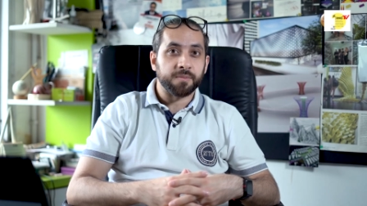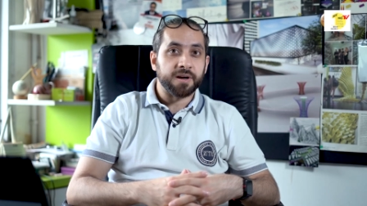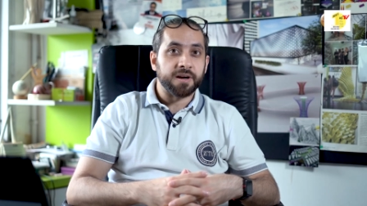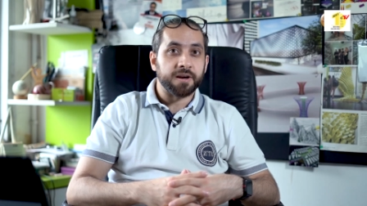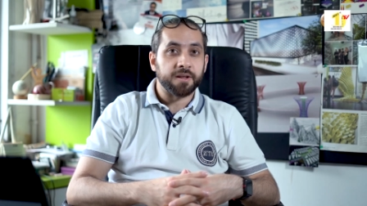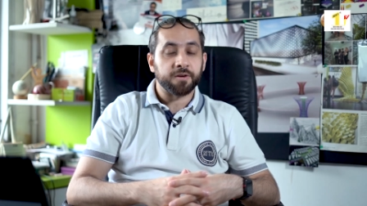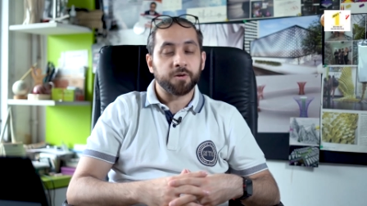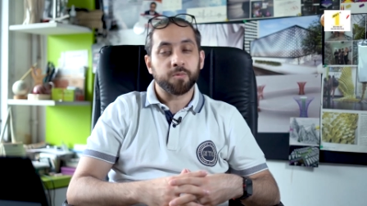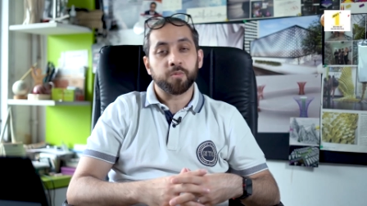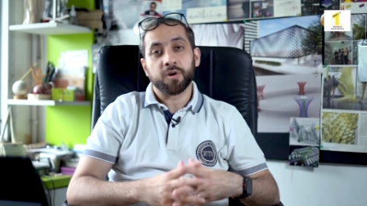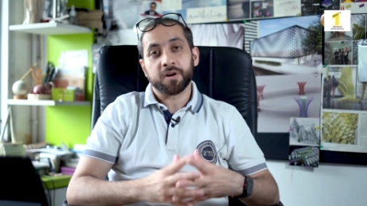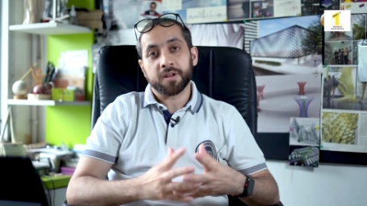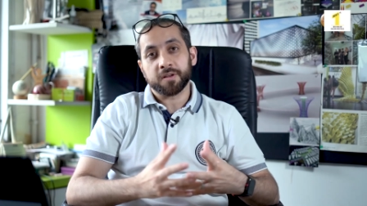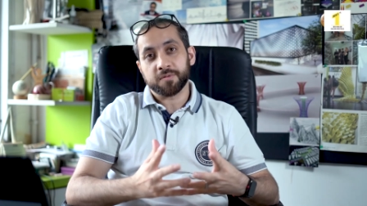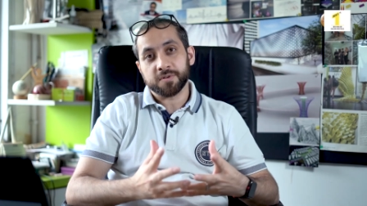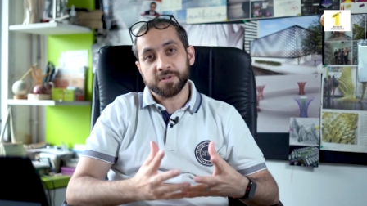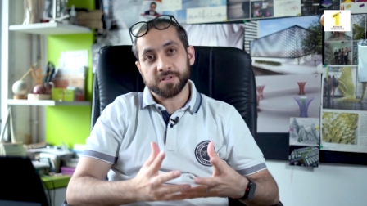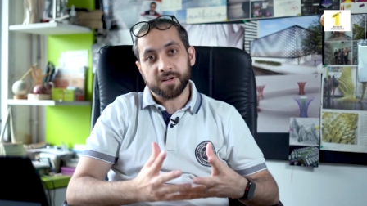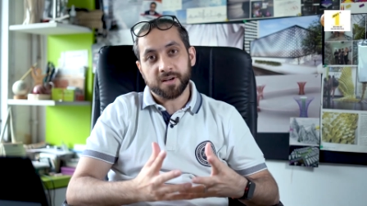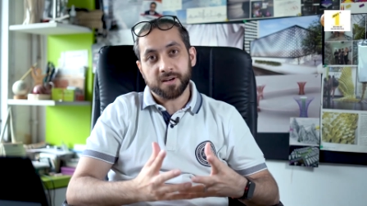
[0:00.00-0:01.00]
building
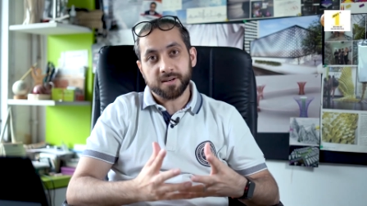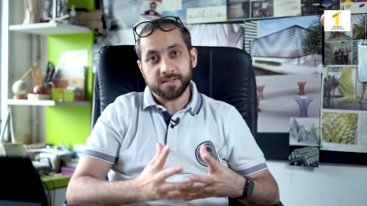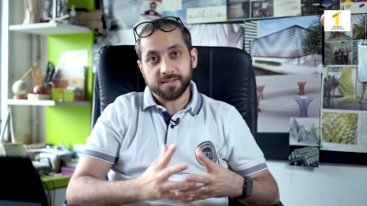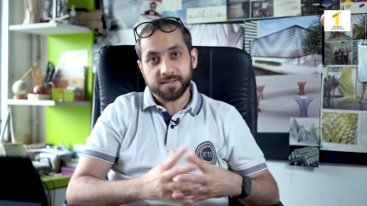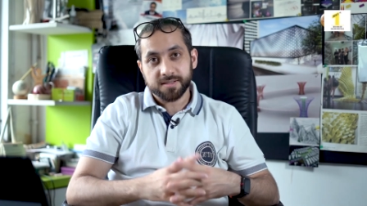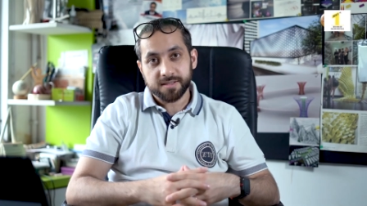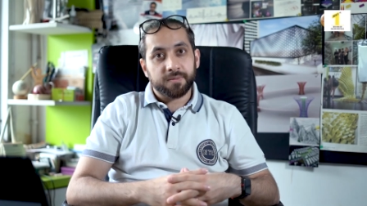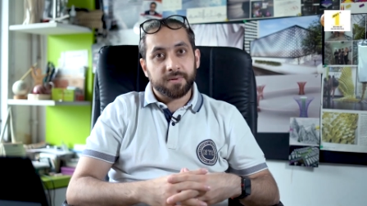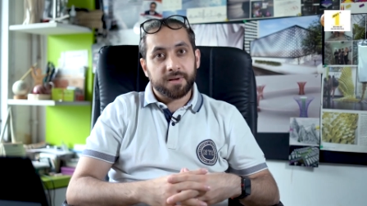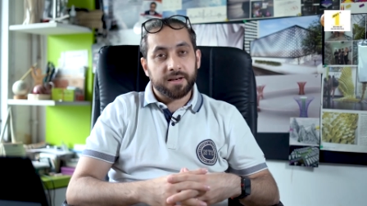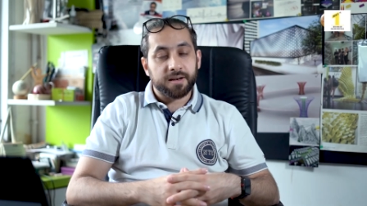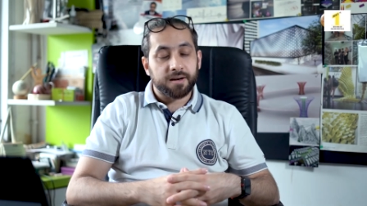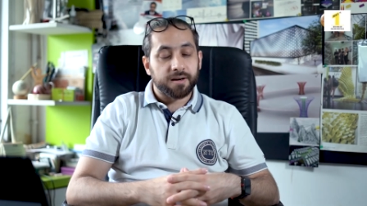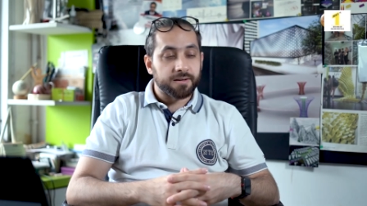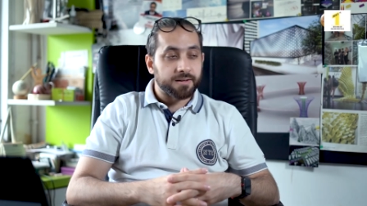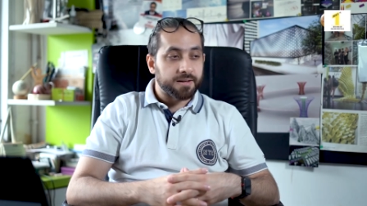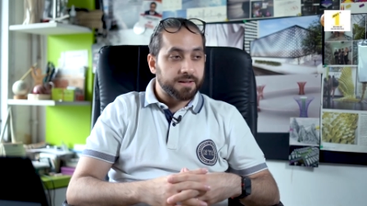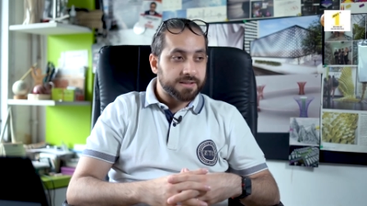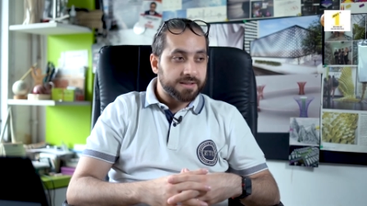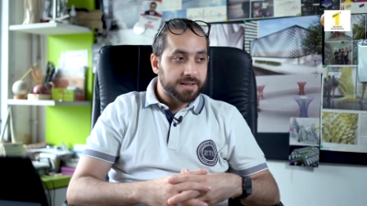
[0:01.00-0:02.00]
robotic facades in
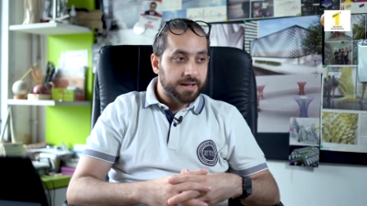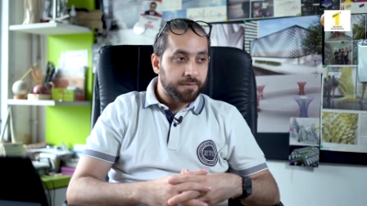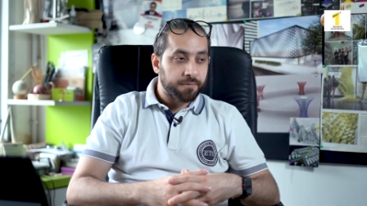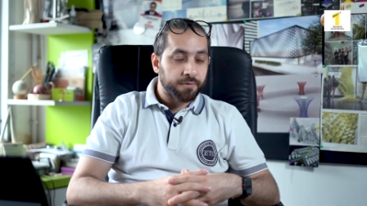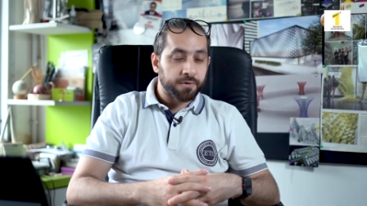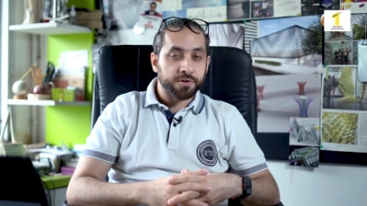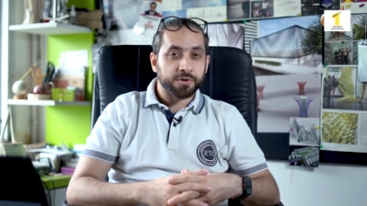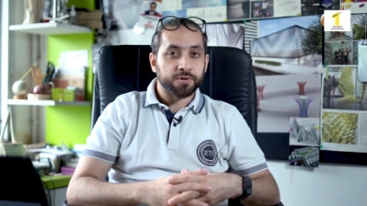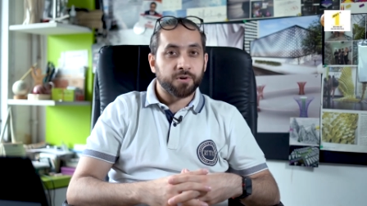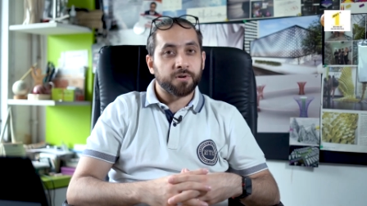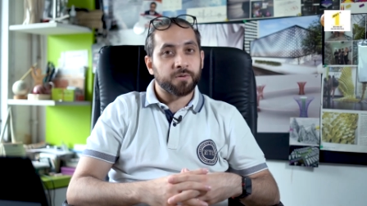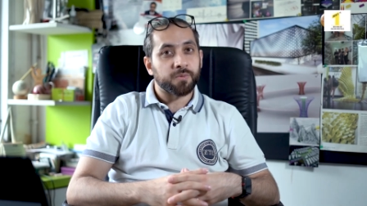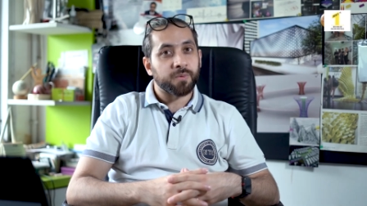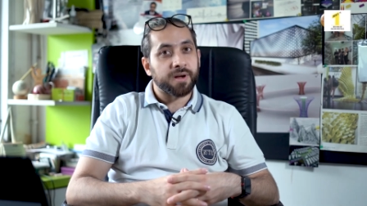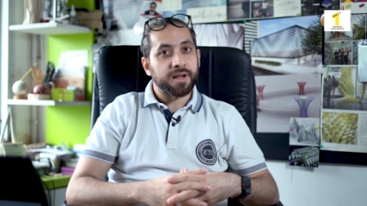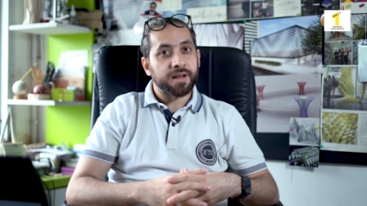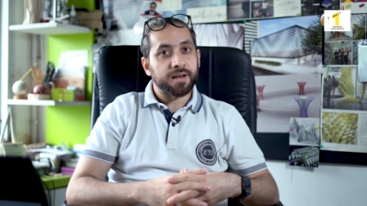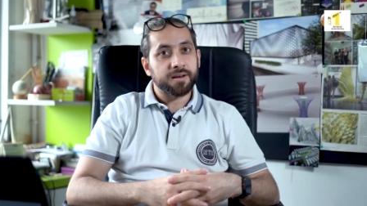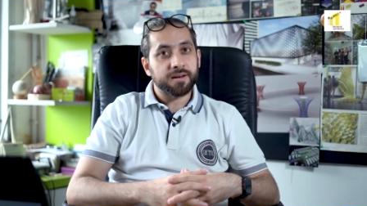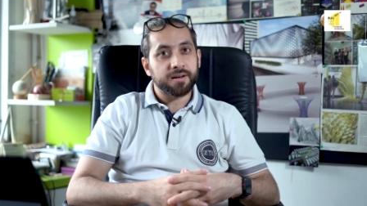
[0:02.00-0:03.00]
London itself for a short
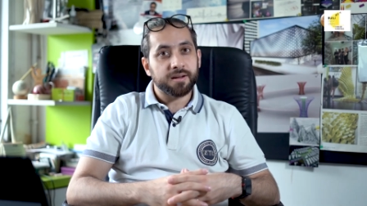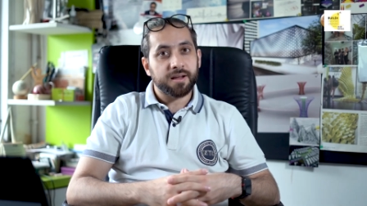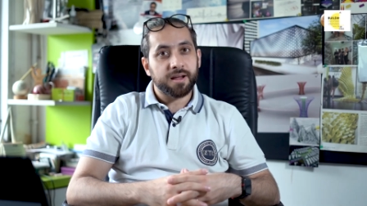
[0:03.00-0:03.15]
while